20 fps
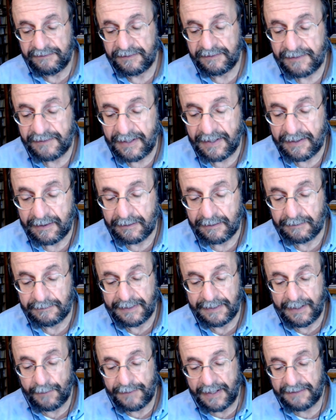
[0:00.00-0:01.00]
did not
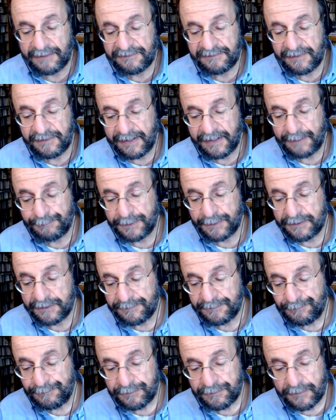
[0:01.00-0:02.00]
allow that to happen.
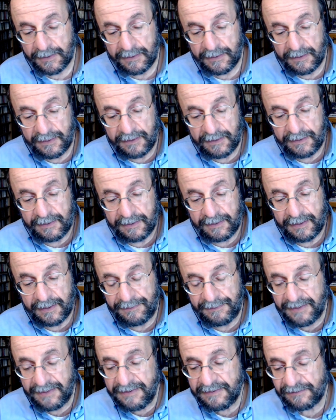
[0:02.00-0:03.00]
And
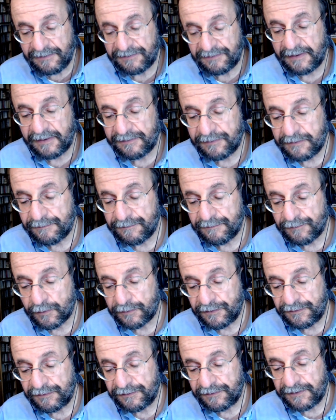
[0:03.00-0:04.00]
then he says in
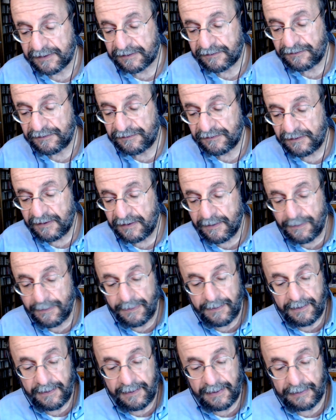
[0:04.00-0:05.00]
verse 6,
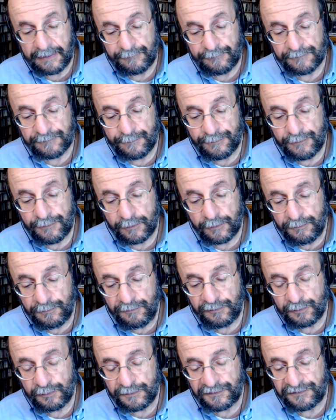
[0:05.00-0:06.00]
and from
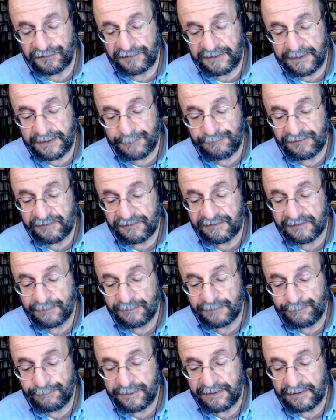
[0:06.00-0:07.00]
those who seemed to
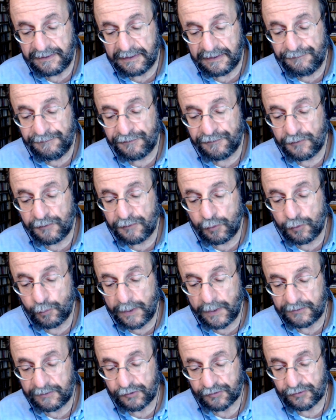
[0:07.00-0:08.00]
be
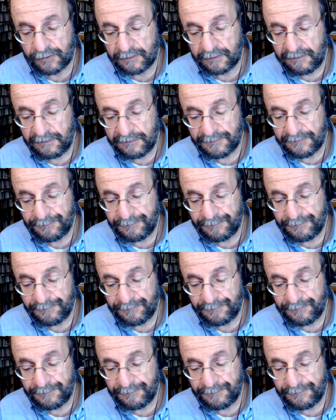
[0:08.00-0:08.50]
influential,